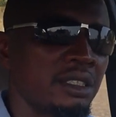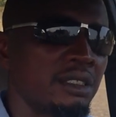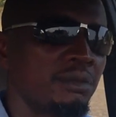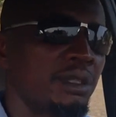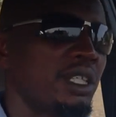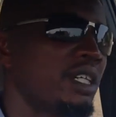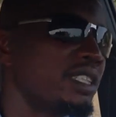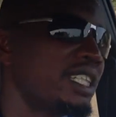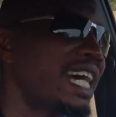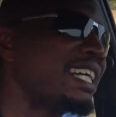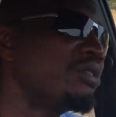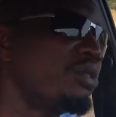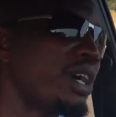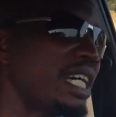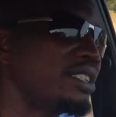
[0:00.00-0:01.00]
because
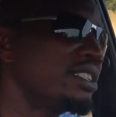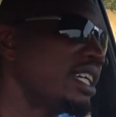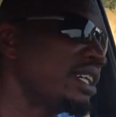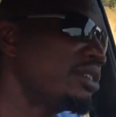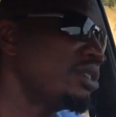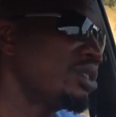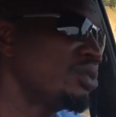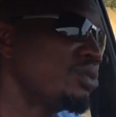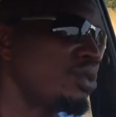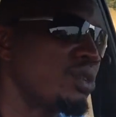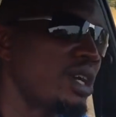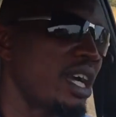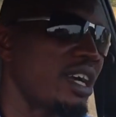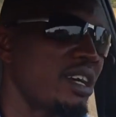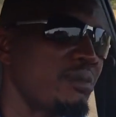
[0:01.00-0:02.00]
that dual circuit will
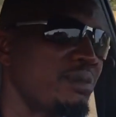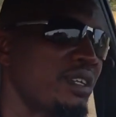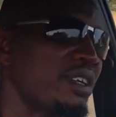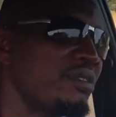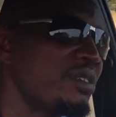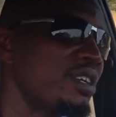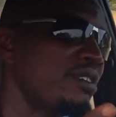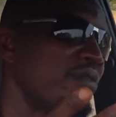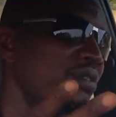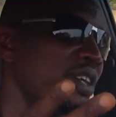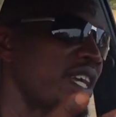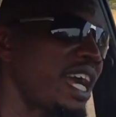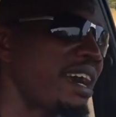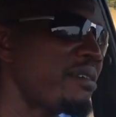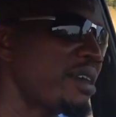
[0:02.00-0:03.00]
help
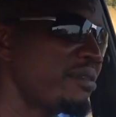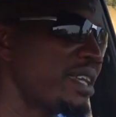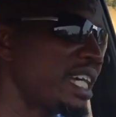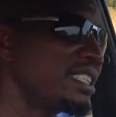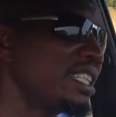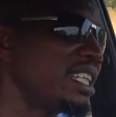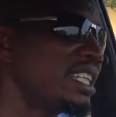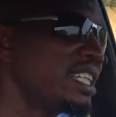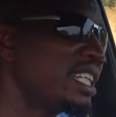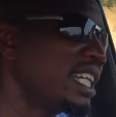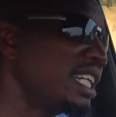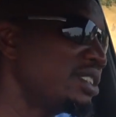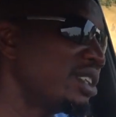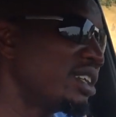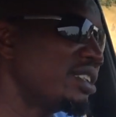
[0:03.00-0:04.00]
if there's a
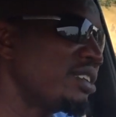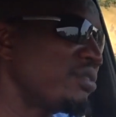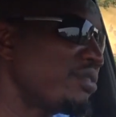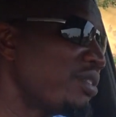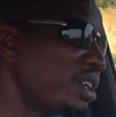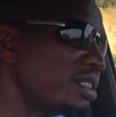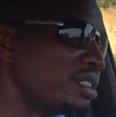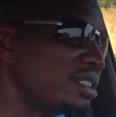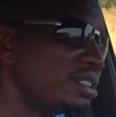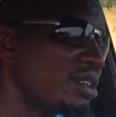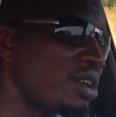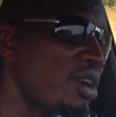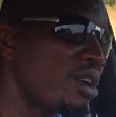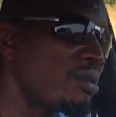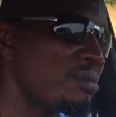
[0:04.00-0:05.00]
leakage on the front
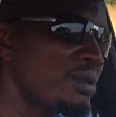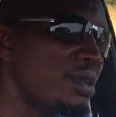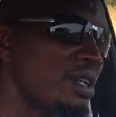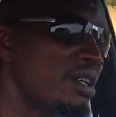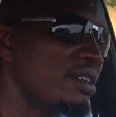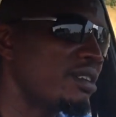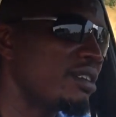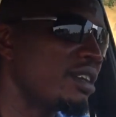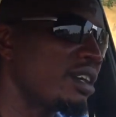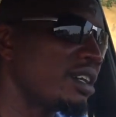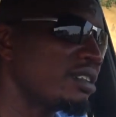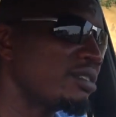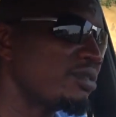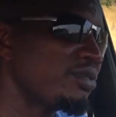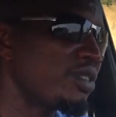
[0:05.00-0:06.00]
hub,
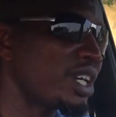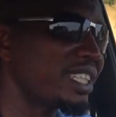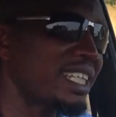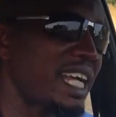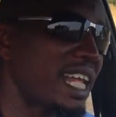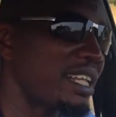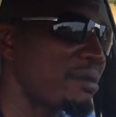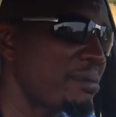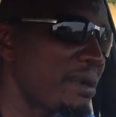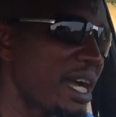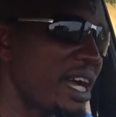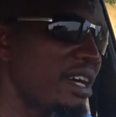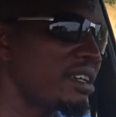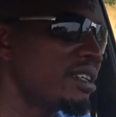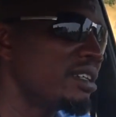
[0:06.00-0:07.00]
front
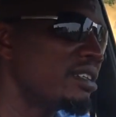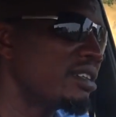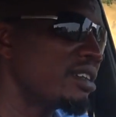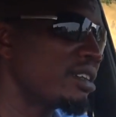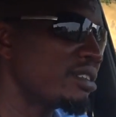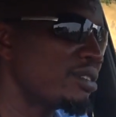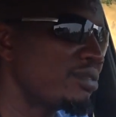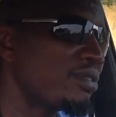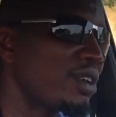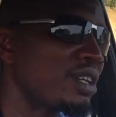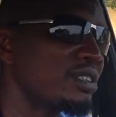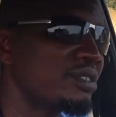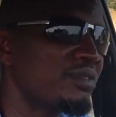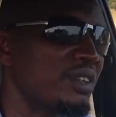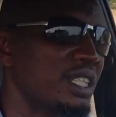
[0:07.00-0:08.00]
caliper, or the
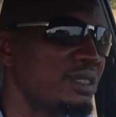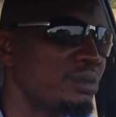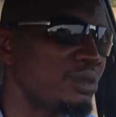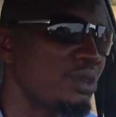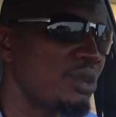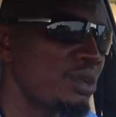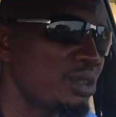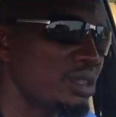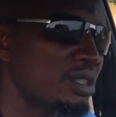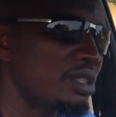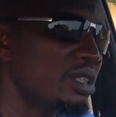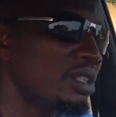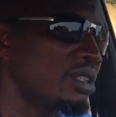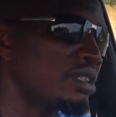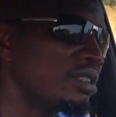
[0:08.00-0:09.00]
front Facebook hose,
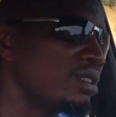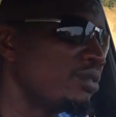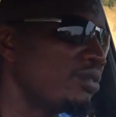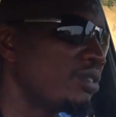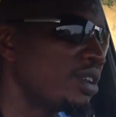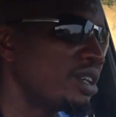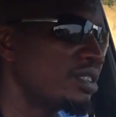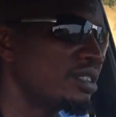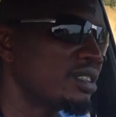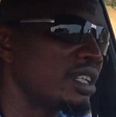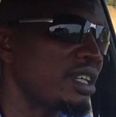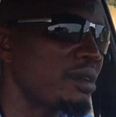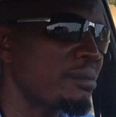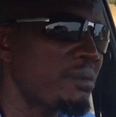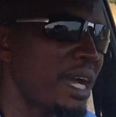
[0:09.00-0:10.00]
the front
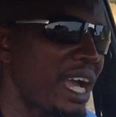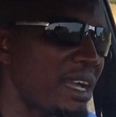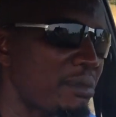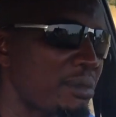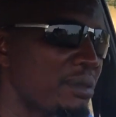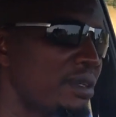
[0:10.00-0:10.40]
pipe.